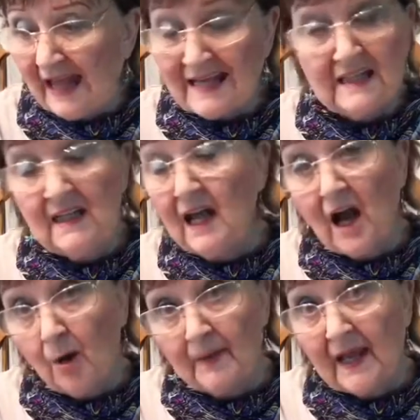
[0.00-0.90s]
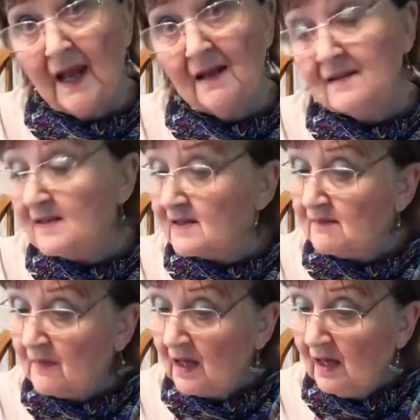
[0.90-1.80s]
Candida
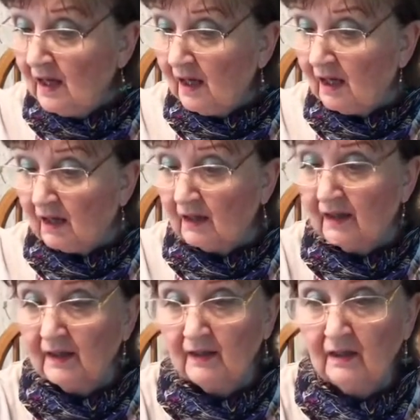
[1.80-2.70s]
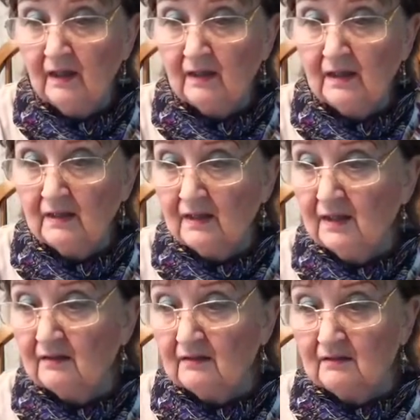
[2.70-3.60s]
albicans. It can
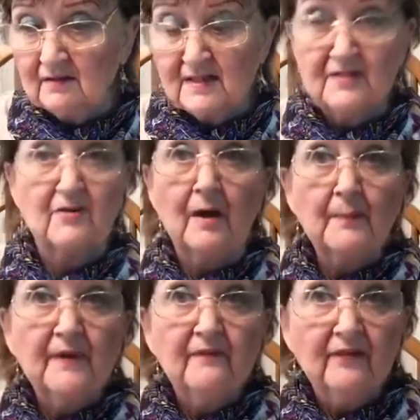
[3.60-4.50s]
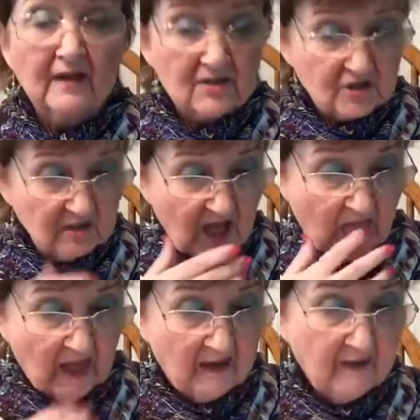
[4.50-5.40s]
kill strep infection.
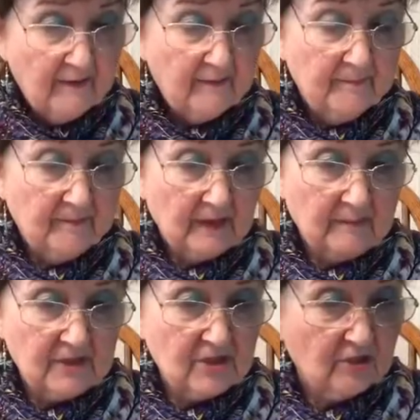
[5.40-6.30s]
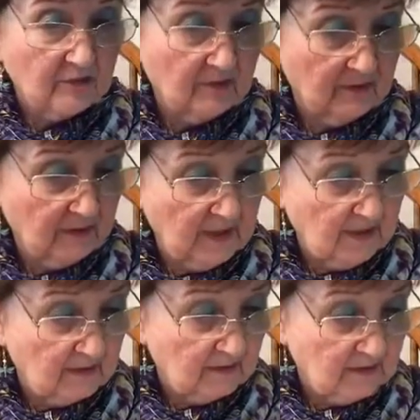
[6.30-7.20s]
Let me show you
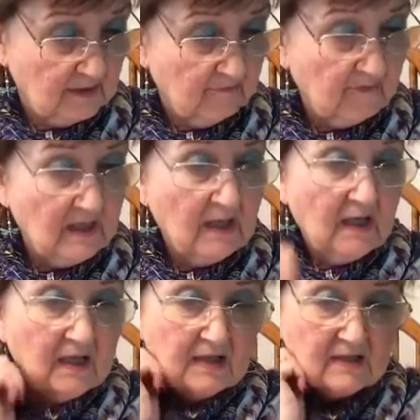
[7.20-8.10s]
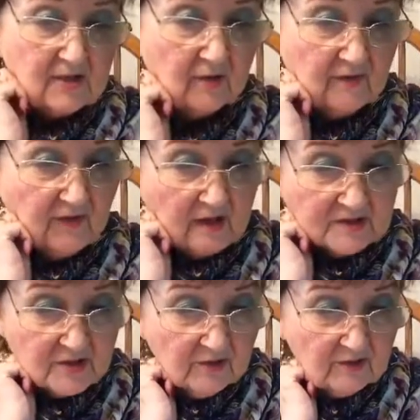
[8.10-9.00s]
here. So the
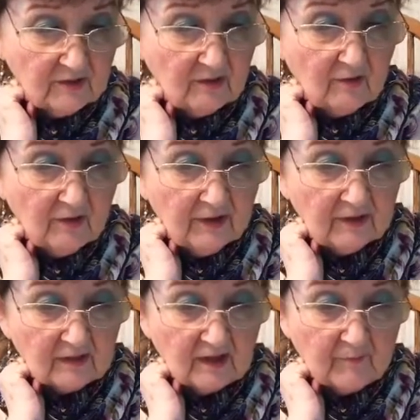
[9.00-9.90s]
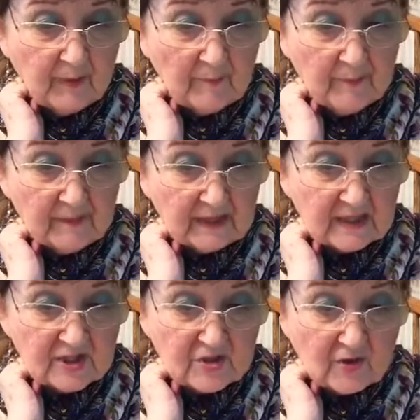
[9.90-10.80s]
volatile oil of
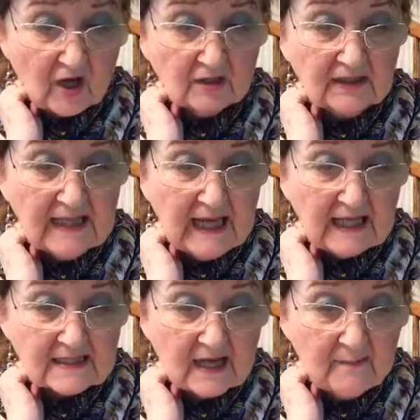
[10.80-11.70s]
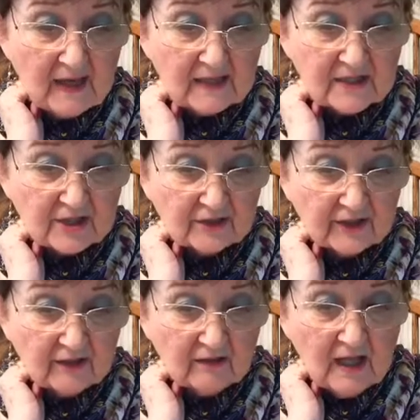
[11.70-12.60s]
peppermint is strongly
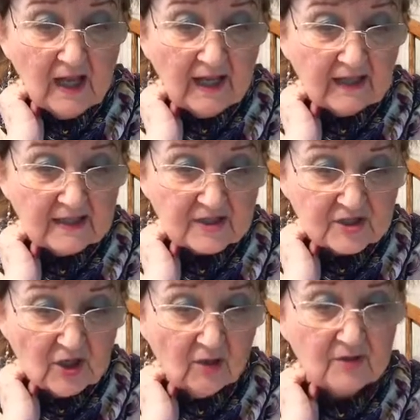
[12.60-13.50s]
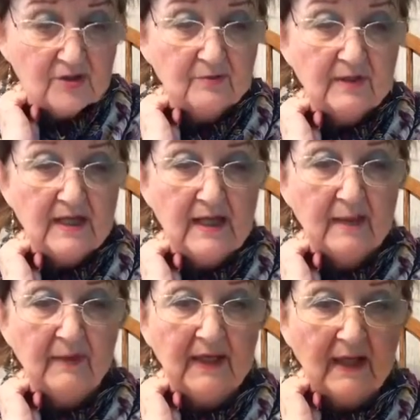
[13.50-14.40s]
antibacterial and is known to
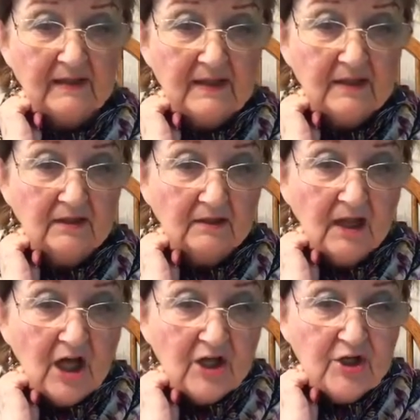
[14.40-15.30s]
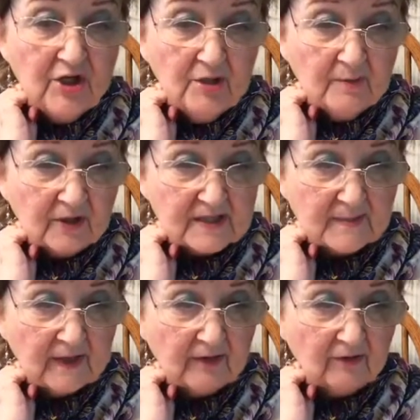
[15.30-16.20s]
inhibit and kill
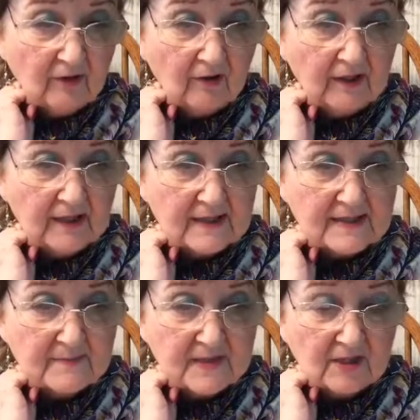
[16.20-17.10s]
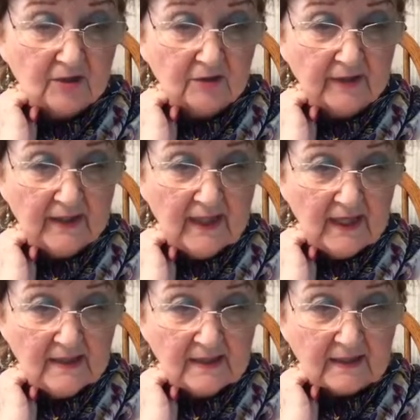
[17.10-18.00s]
numerous microorganisms, including
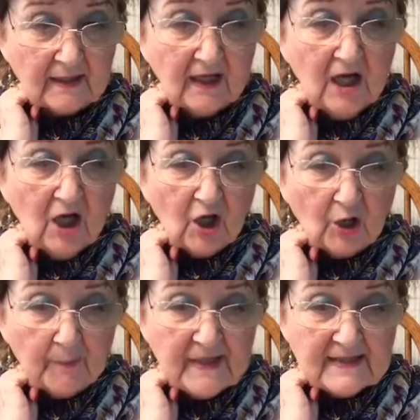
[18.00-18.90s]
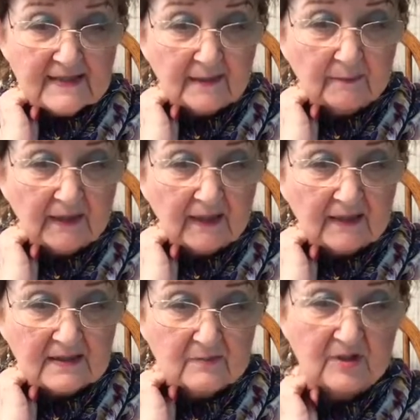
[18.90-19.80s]
Candida, herpes
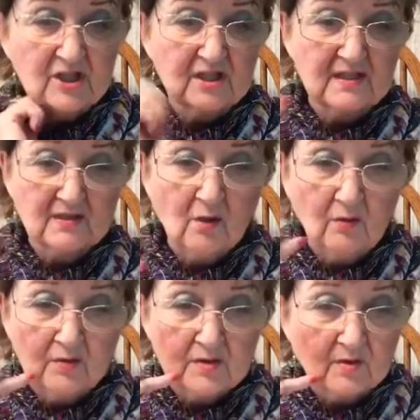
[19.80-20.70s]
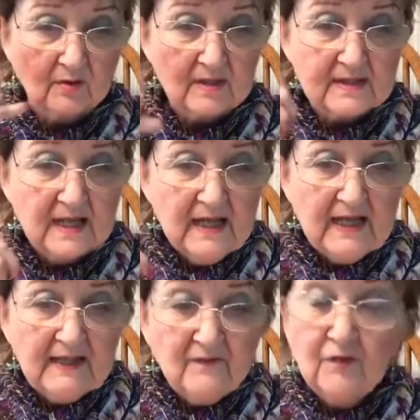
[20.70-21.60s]
simplex, which is cold sores,
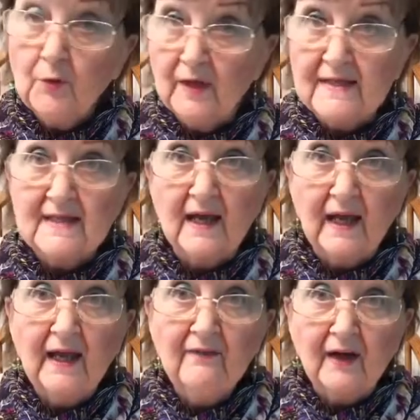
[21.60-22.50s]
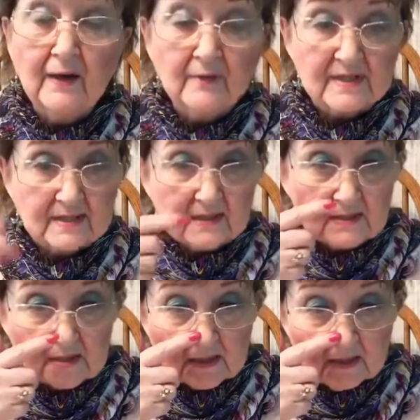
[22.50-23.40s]
influenza A
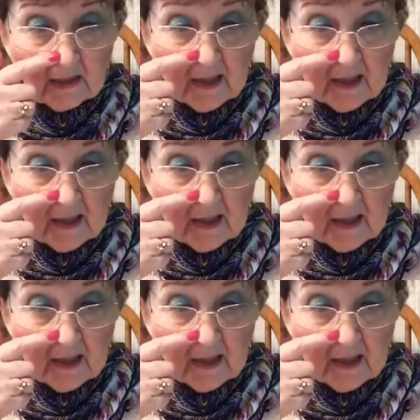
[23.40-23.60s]
viruses,